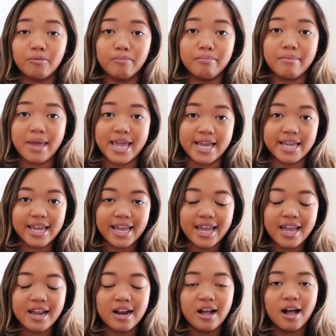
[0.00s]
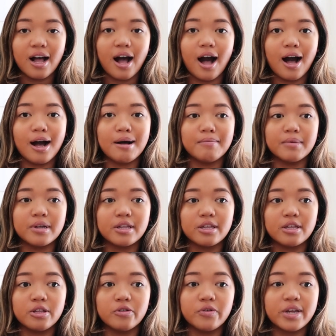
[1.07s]
make it, um,
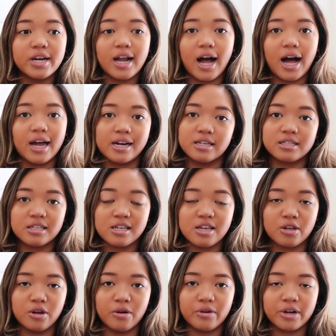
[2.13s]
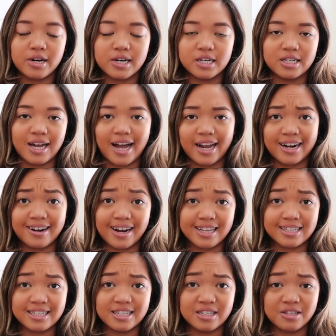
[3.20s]
you can honestly go your entire
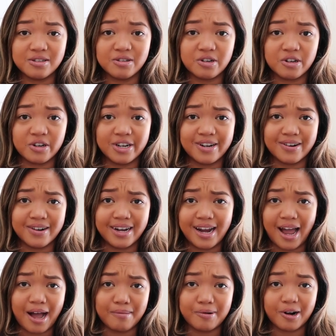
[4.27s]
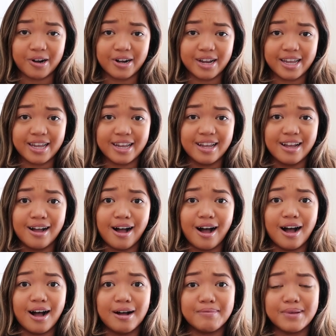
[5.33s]
SDSU career and not party.
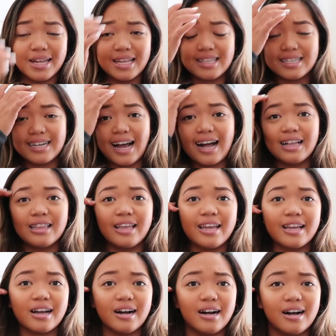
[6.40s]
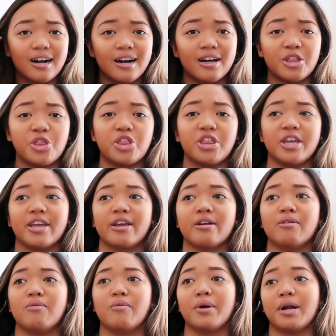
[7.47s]
Um, it's not like a
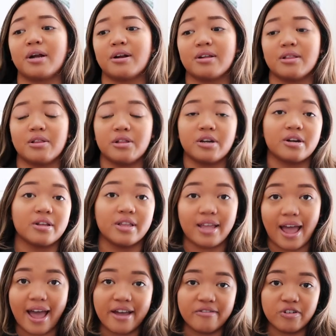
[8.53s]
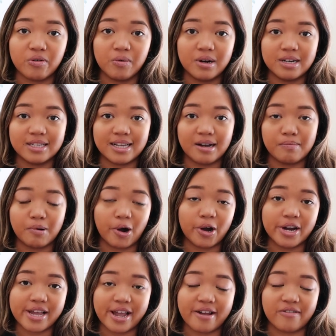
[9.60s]
thing where literally everyone is out
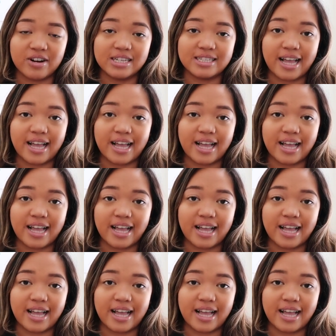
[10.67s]
partying every